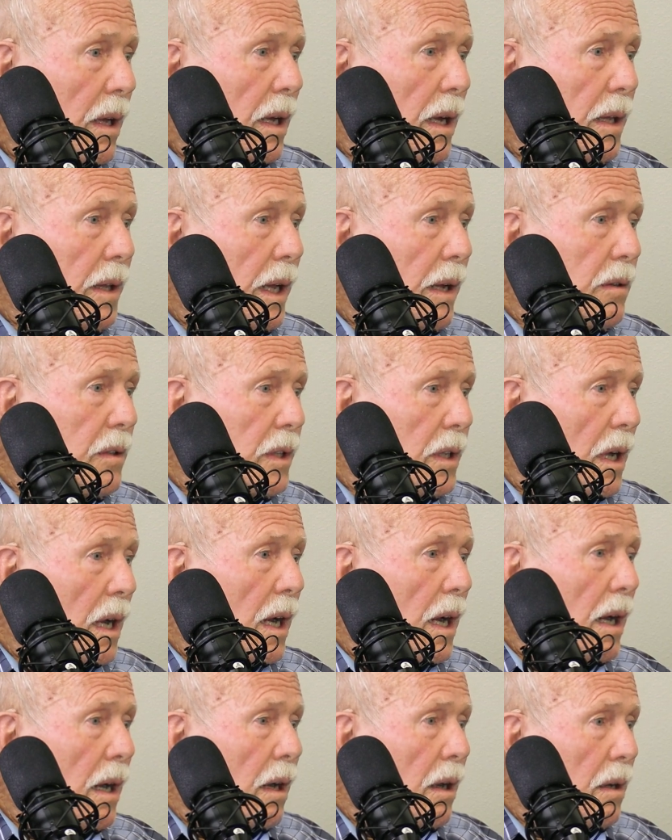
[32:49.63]
I think it was a
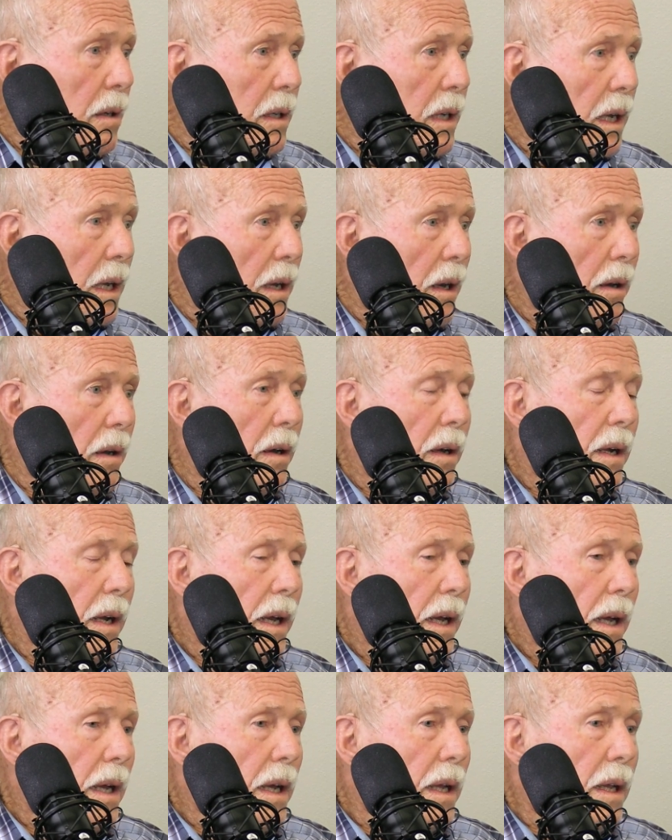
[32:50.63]
hired killer.
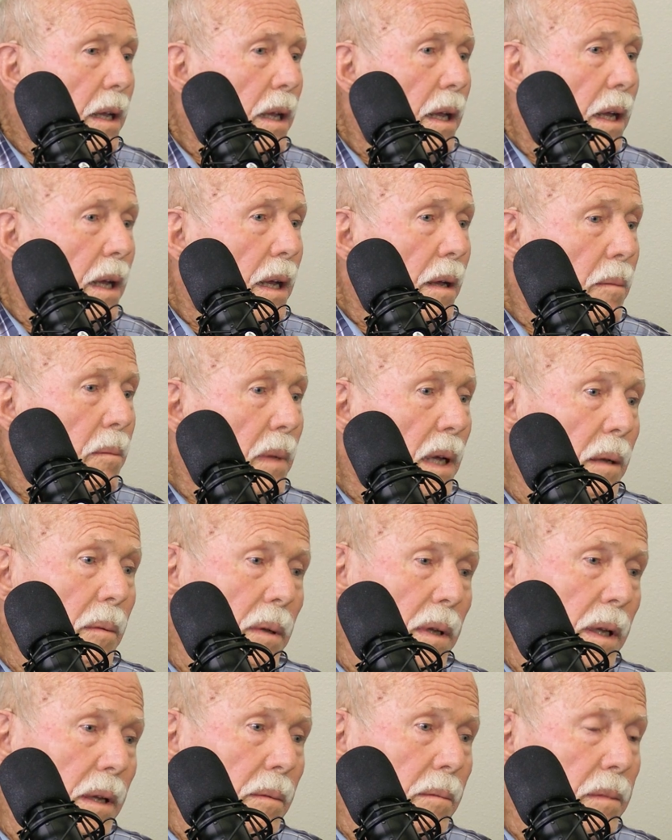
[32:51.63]

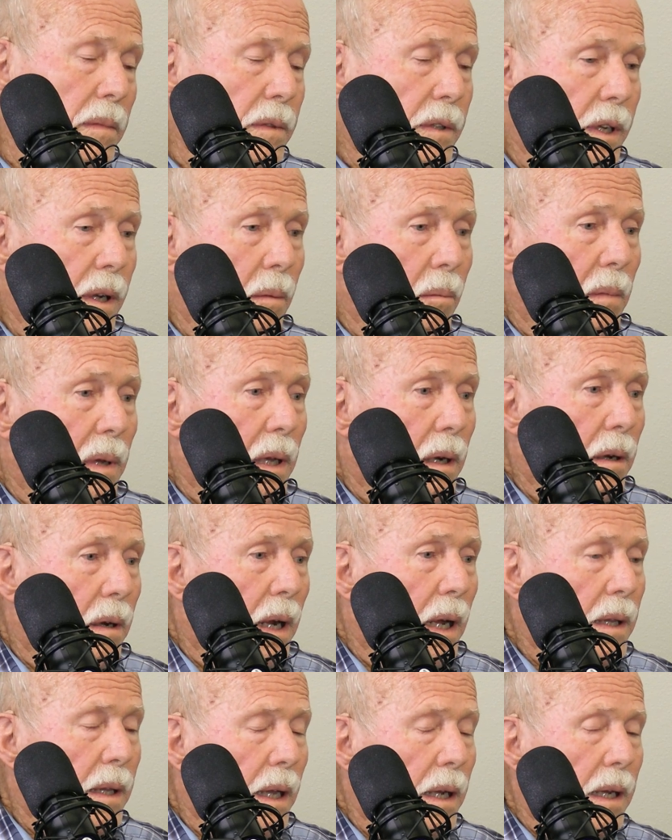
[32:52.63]
Maybe even Jim Miller.
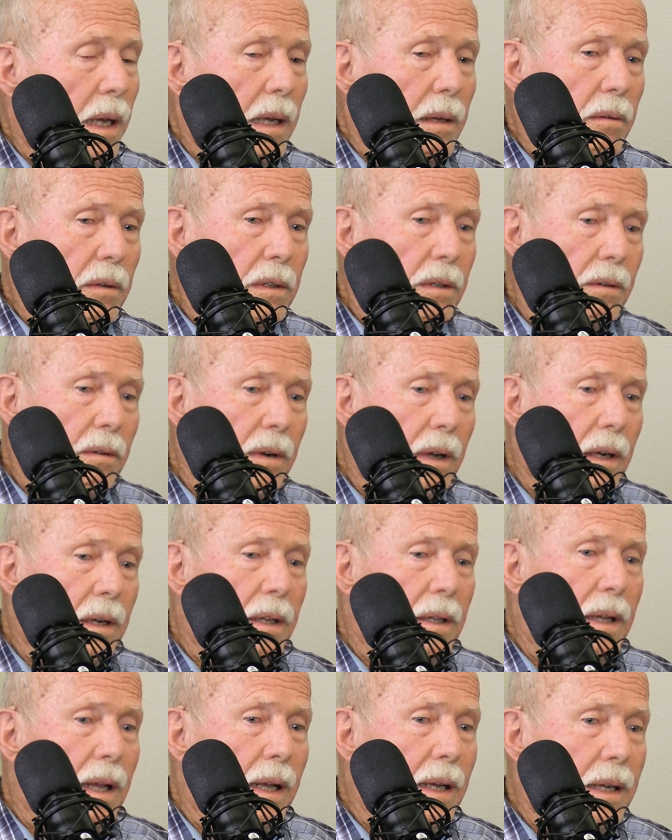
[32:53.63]
I think he was around
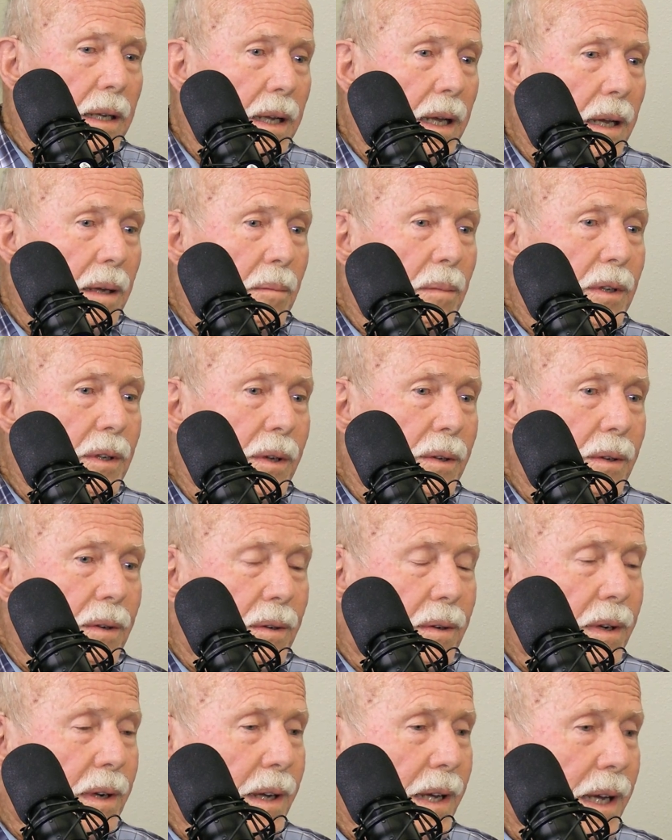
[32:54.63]
at that time too.